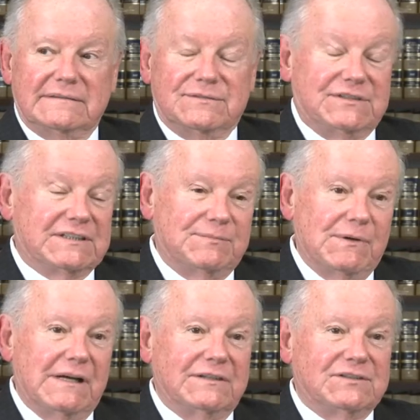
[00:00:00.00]
six
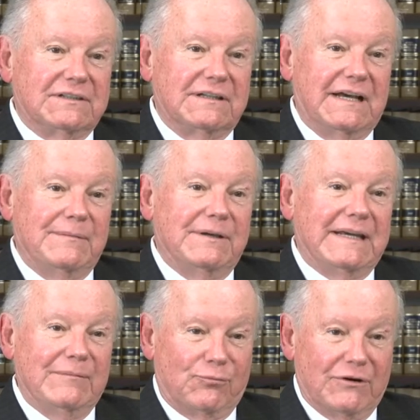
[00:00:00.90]
months, I
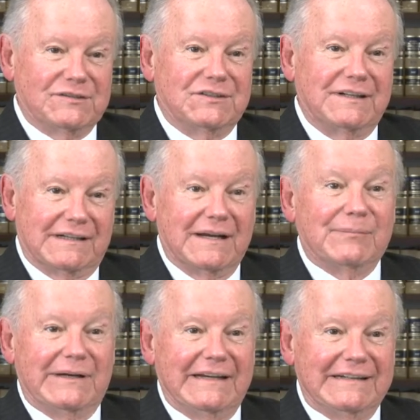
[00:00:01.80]
became president of the
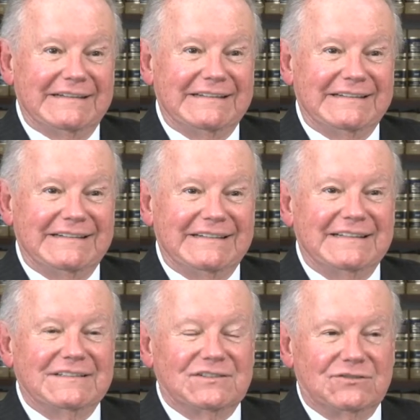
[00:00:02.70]
company.
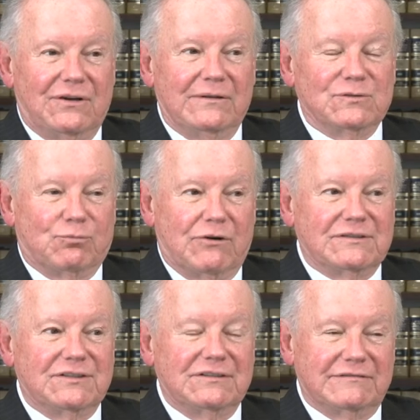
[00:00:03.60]
Wow. So I was
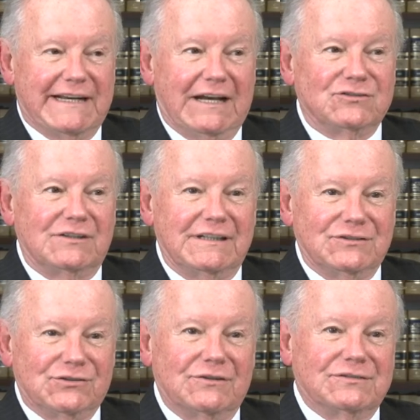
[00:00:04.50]
president of Casualty
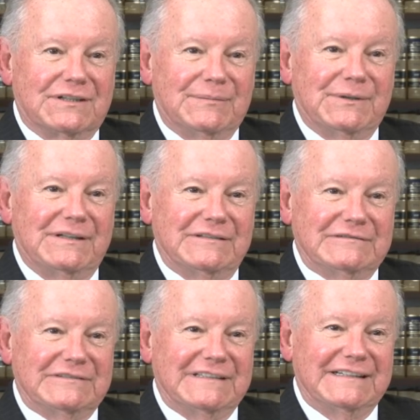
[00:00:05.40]
Insurance Company
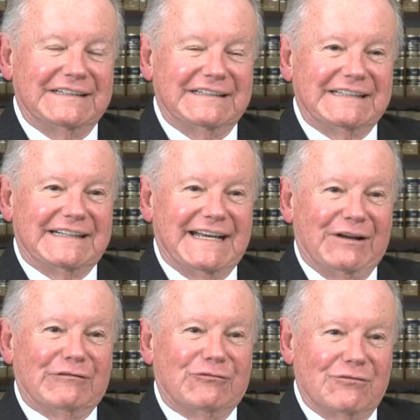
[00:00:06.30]
of My
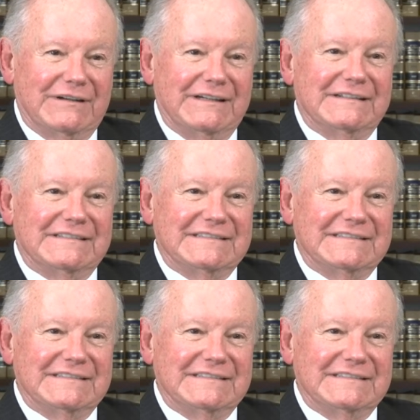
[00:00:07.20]
California.